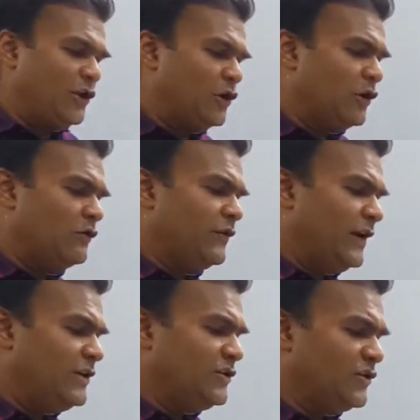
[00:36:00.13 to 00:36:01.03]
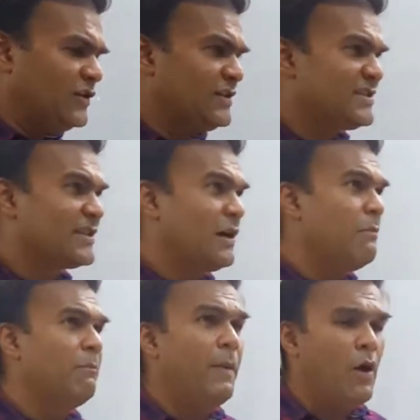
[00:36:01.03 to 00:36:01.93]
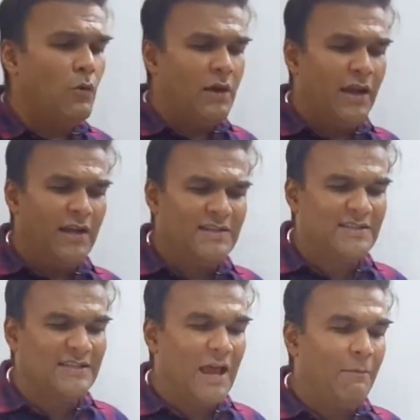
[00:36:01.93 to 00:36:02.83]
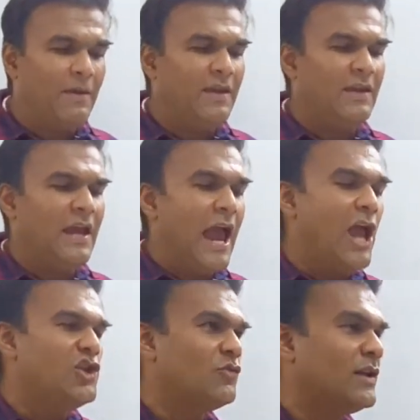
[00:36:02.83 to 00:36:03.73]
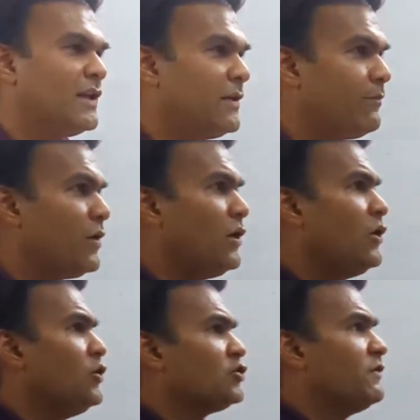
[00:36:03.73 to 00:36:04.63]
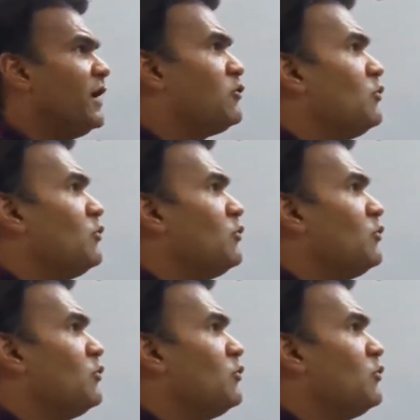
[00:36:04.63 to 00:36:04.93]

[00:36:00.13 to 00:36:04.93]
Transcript: of interest compounded semi-annually. So we have to